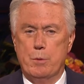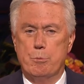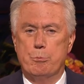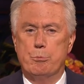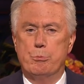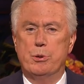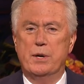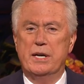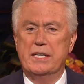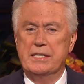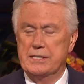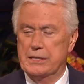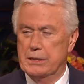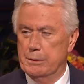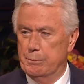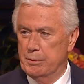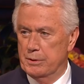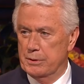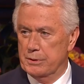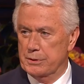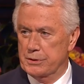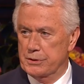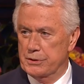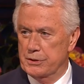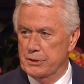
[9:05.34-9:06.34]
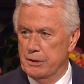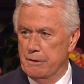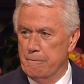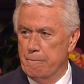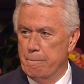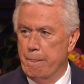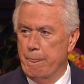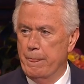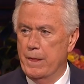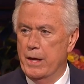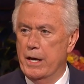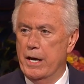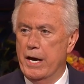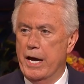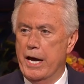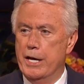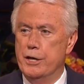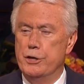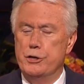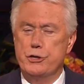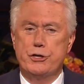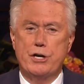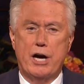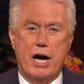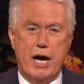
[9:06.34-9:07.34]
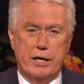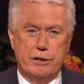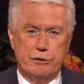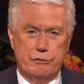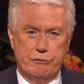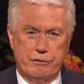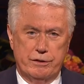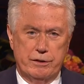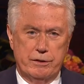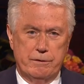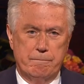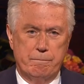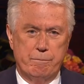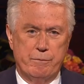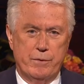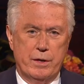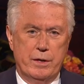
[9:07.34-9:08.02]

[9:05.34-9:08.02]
principles, and doctrine